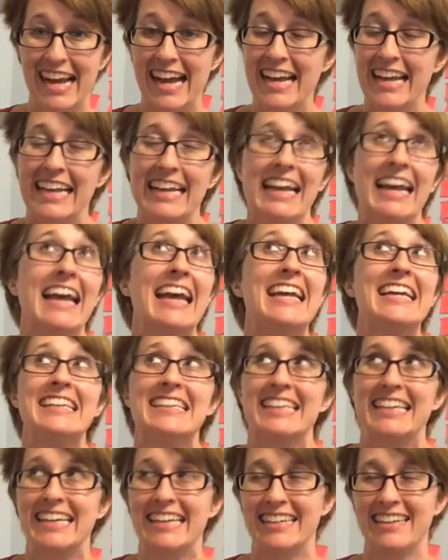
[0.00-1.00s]
I
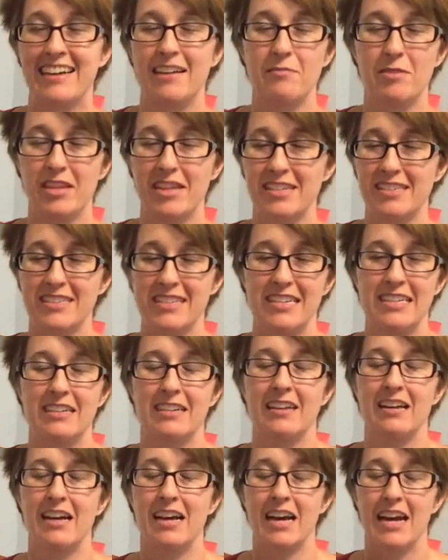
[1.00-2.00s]
hate that. I mean, that's like,
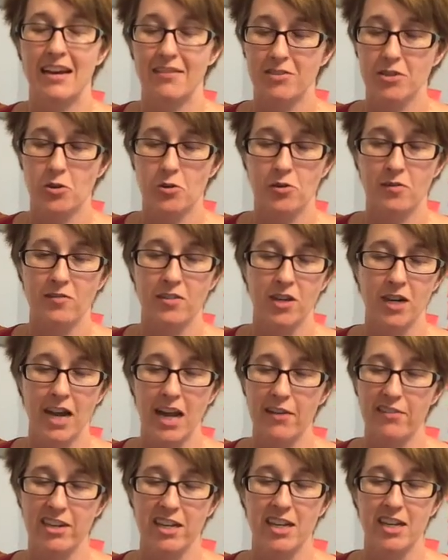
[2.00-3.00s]
I have to go in for a
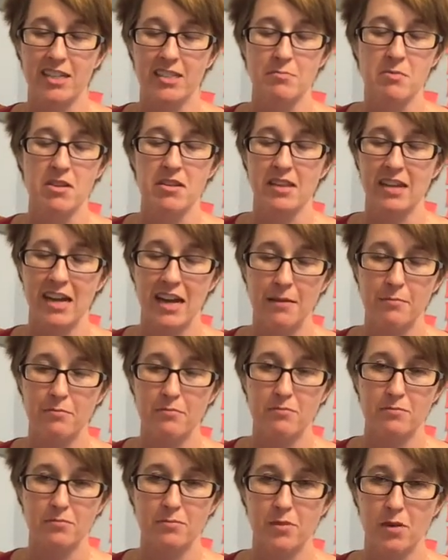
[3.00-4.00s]
cavity next month,
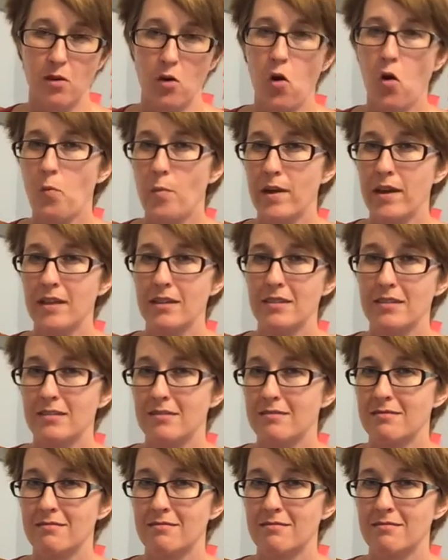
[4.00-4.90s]
I'm hoping